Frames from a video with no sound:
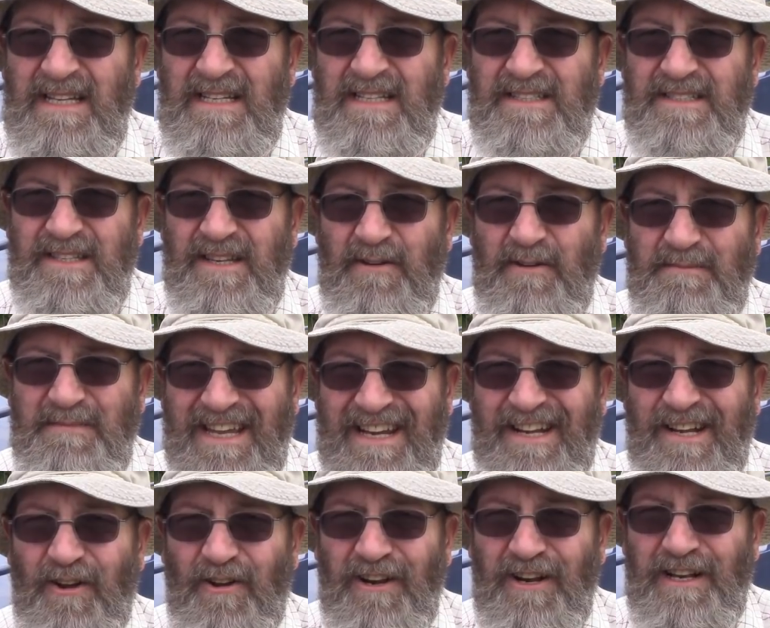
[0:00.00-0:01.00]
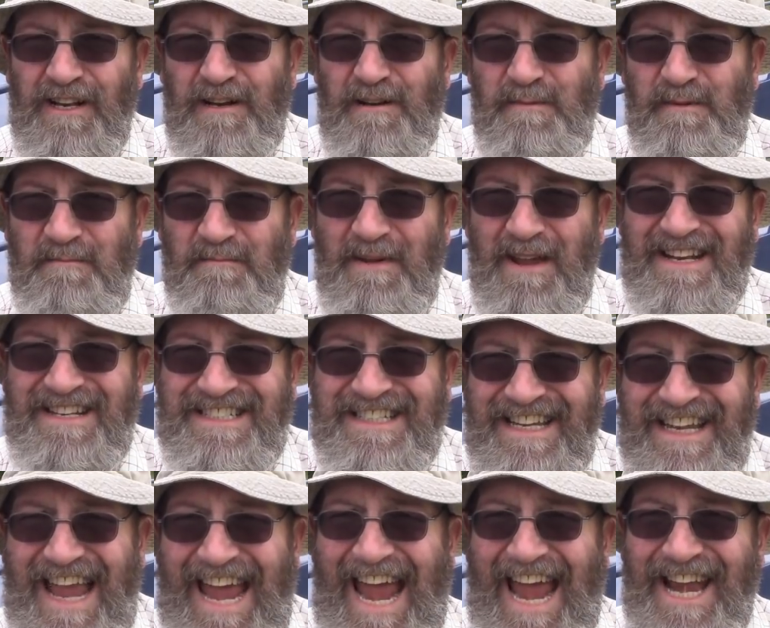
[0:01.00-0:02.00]
So I'm getting on a little bit
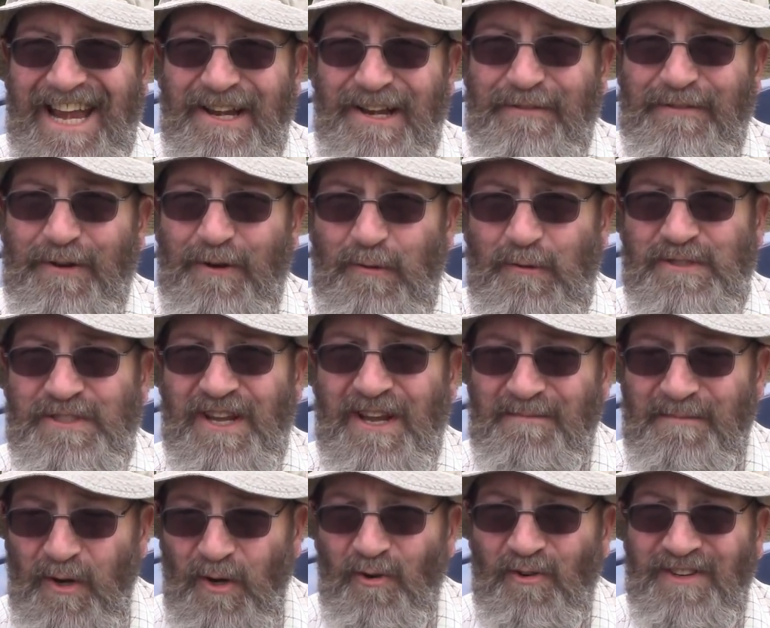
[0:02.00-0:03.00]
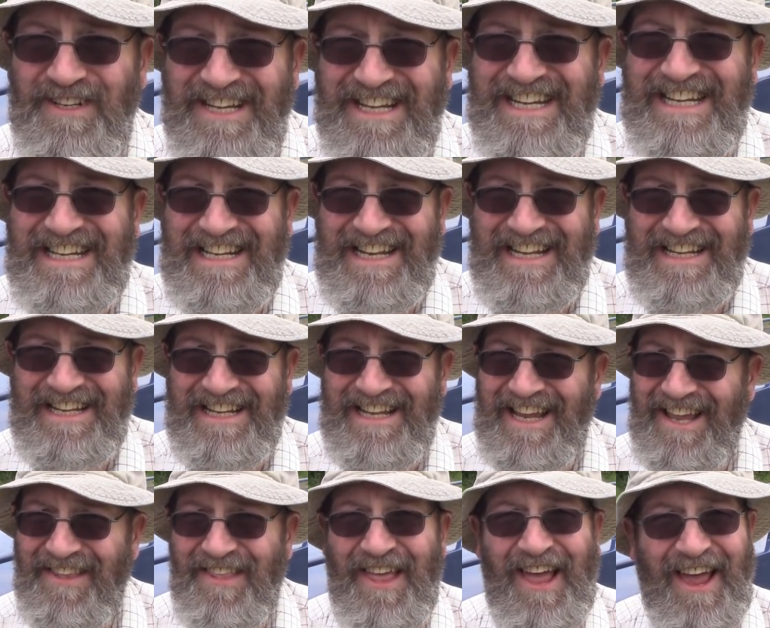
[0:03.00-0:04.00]
better, and of course I'm not kneeling.
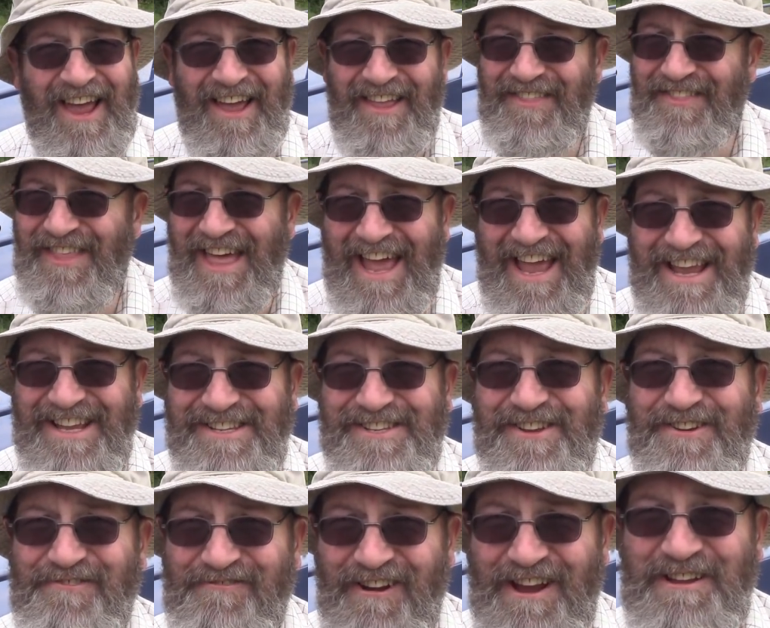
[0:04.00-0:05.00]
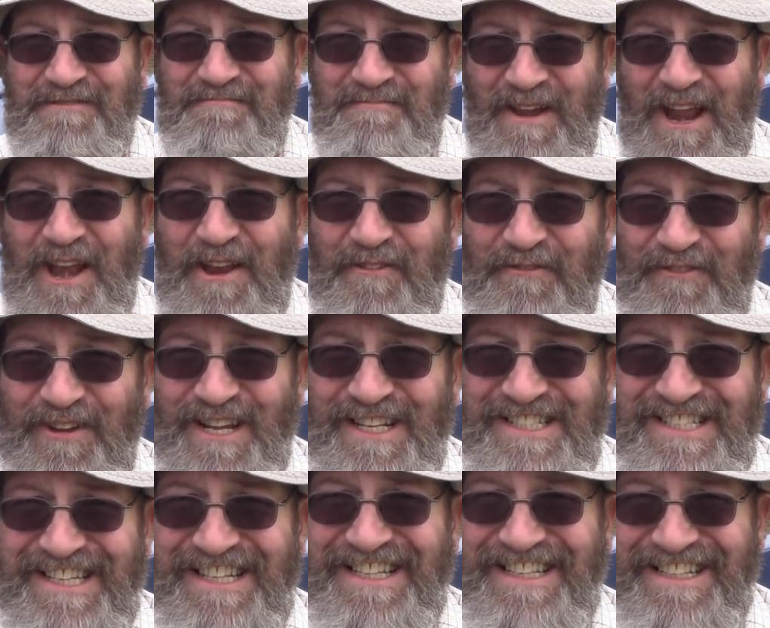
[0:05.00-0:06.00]
That is a great
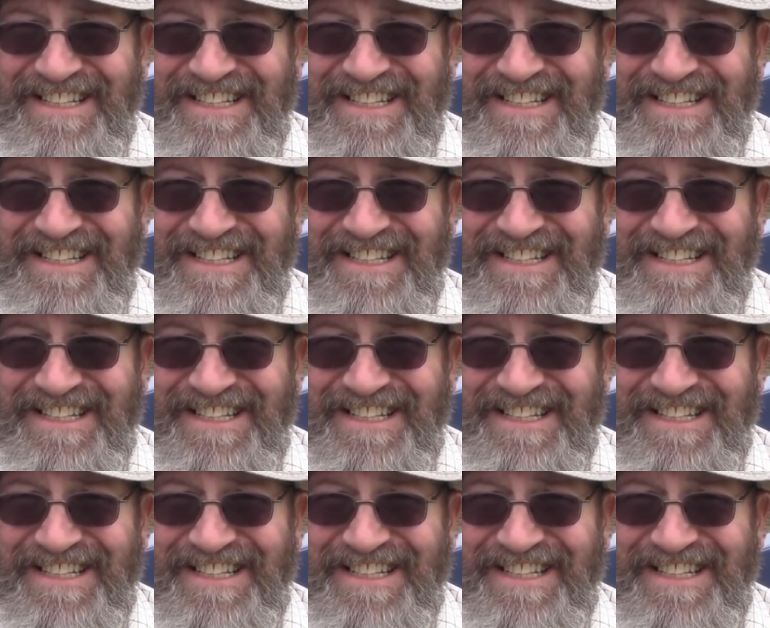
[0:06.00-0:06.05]
benefit.